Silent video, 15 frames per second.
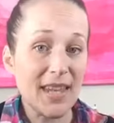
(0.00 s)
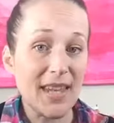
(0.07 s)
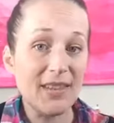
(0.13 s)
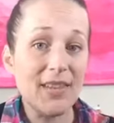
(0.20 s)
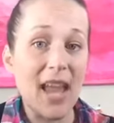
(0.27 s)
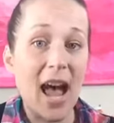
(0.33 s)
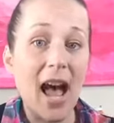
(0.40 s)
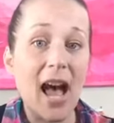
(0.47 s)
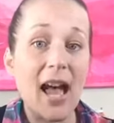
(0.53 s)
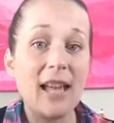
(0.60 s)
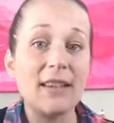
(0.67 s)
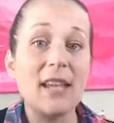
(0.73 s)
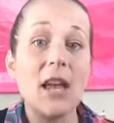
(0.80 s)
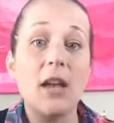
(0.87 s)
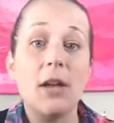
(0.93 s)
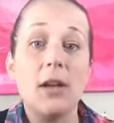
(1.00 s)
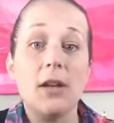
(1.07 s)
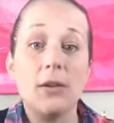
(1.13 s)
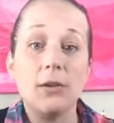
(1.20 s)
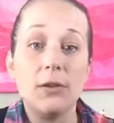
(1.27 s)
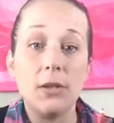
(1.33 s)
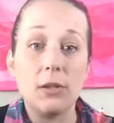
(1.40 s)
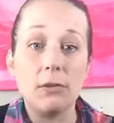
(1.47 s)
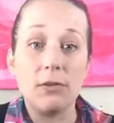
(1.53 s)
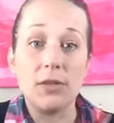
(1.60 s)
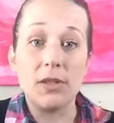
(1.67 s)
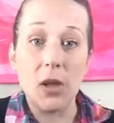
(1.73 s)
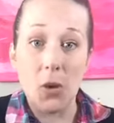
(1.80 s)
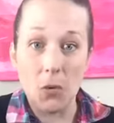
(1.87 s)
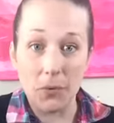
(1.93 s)

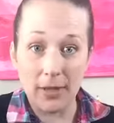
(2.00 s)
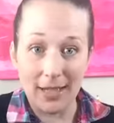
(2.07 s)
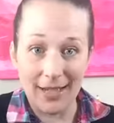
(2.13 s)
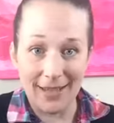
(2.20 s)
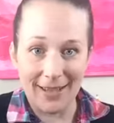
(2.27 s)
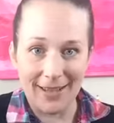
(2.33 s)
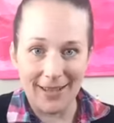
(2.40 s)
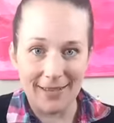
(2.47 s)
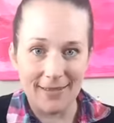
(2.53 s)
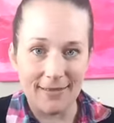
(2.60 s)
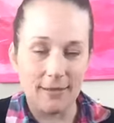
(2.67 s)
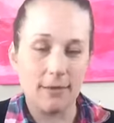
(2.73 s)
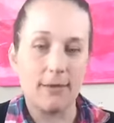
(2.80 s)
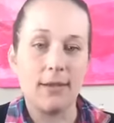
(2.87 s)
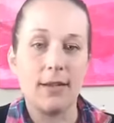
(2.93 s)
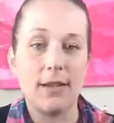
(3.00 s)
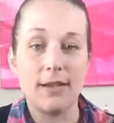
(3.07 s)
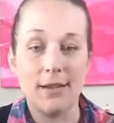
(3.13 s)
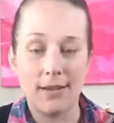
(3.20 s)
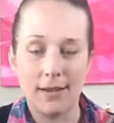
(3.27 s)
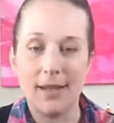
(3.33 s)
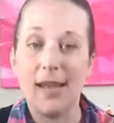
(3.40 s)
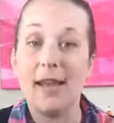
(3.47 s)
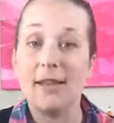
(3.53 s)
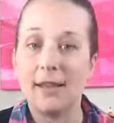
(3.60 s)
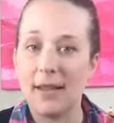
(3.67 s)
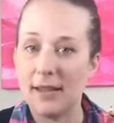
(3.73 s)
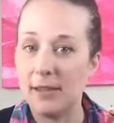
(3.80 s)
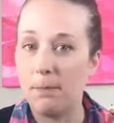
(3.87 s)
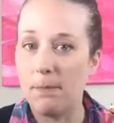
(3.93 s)
non-Newtonian,
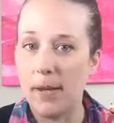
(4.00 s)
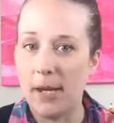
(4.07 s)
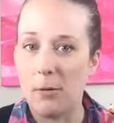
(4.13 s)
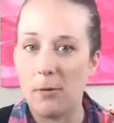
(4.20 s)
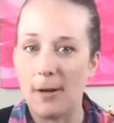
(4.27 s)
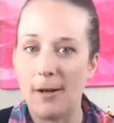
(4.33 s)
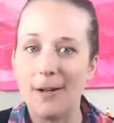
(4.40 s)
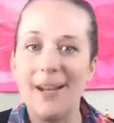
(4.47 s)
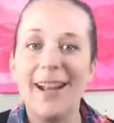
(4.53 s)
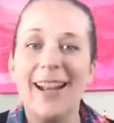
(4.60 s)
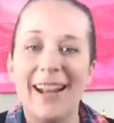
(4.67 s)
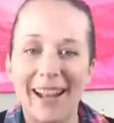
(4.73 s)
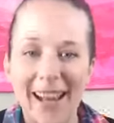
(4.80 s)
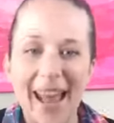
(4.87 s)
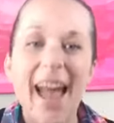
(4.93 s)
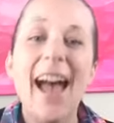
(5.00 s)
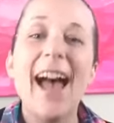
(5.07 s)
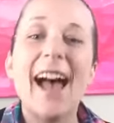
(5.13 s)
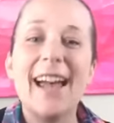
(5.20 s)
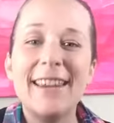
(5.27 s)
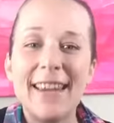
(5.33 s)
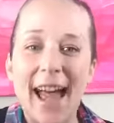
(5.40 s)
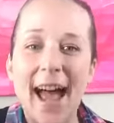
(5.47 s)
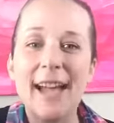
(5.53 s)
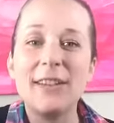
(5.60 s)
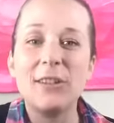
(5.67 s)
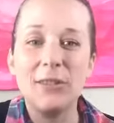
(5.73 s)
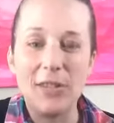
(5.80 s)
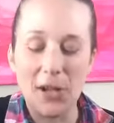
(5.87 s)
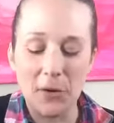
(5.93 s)
that's a big word, a
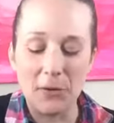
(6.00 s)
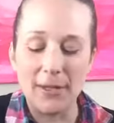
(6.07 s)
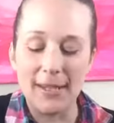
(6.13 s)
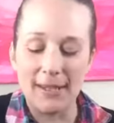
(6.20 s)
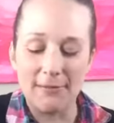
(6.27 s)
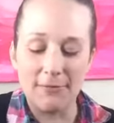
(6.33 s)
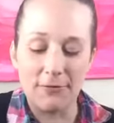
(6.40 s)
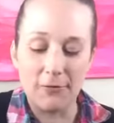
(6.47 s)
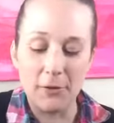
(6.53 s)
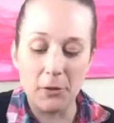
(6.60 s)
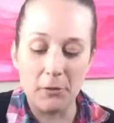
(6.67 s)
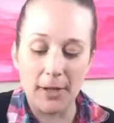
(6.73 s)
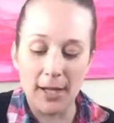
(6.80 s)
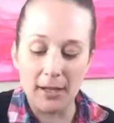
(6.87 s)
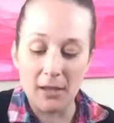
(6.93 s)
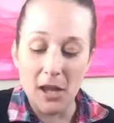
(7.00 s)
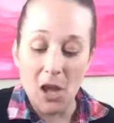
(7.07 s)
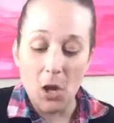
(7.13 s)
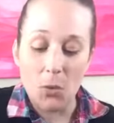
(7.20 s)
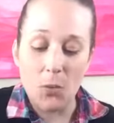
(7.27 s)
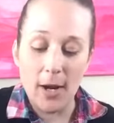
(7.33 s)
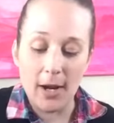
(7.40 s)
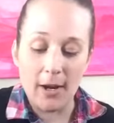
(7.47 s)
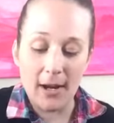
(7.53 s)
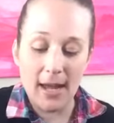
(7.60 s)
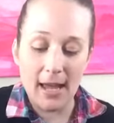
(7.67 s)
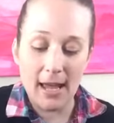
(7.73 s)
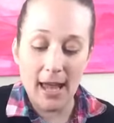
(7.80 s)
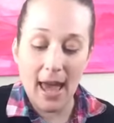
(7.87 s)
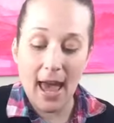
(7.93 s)
non-Newtonian fluid, where
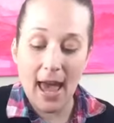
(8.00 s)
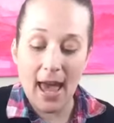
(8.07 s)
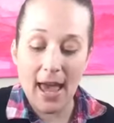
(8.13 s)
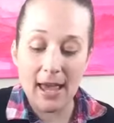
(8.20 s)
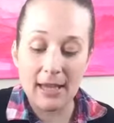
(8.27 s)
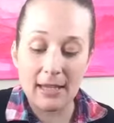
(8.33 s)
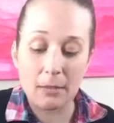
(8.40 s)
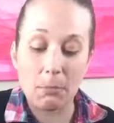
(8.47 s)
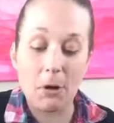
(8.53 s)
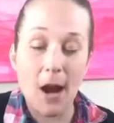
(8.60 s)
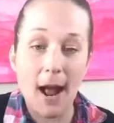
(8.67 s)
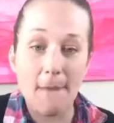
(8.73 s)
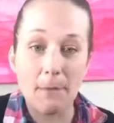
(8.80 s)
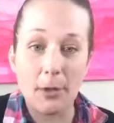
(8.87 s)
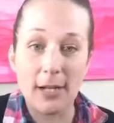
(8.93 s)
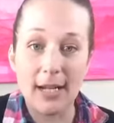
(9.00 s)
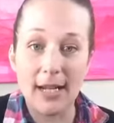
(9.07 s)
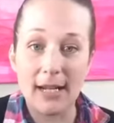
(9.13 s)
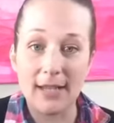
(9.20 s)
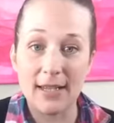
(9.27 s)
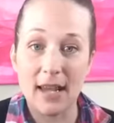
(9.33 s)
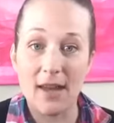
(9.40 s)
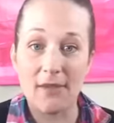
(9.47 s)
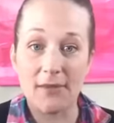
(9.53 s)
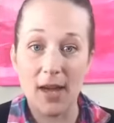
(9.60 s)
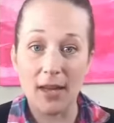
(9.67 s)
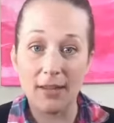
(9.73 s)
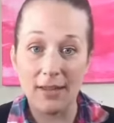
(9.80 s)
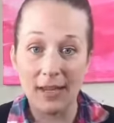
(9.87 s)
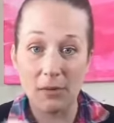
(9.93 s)
it has properties of
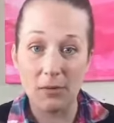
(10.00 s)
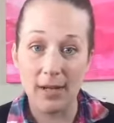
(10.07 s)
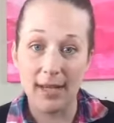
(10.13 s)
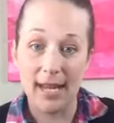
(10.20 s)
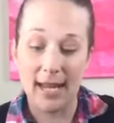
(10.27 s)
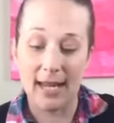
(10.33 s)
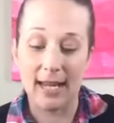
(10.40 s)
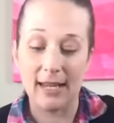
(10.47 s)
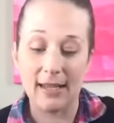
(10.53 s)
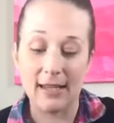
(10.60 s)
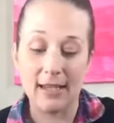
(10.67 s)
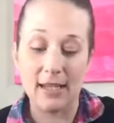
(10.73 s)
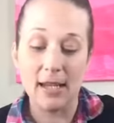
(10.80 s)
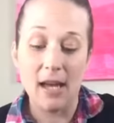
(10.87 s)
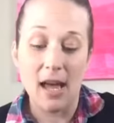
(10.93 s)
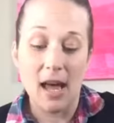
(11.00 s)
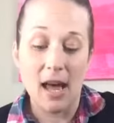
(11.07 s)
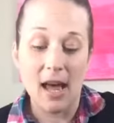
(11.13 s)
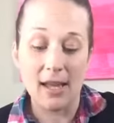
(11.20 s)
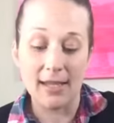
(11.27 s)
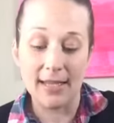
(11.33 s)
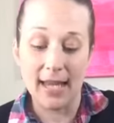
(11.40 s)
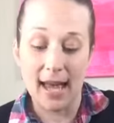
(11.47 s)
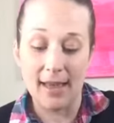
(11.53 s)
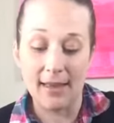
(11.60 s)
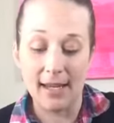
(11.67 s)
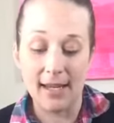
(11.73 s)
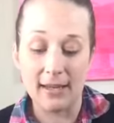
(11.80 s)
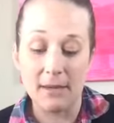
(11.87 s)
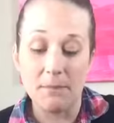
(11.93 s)
a liquid and a
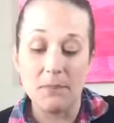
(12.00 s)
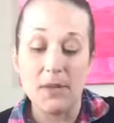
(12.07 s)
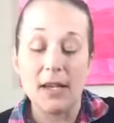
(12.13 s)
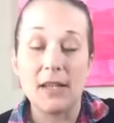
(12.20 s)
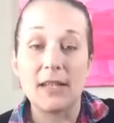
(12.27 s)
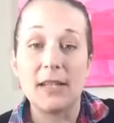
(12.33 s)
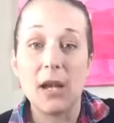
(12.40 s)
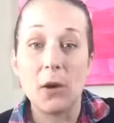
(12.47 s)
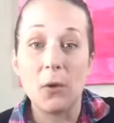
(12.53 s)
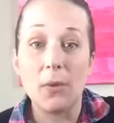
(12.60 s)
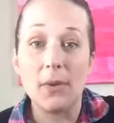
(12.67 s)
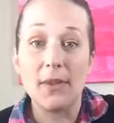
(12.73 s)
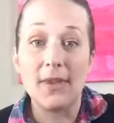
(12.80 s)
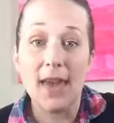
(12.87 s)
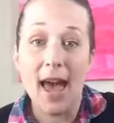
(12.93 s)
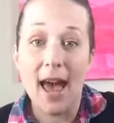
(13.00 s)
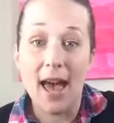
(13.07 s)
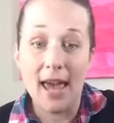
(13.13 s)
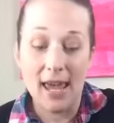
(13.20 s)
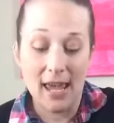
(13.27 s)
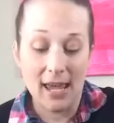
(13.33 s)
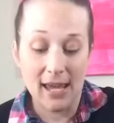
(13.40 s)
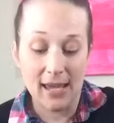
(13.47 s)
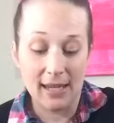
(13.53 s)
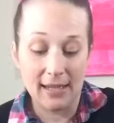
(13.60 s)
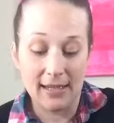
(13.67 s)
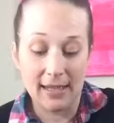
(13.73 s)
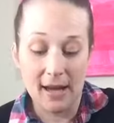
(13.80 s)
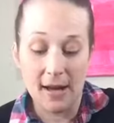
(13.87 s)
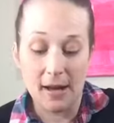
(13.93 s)
solid. So that is,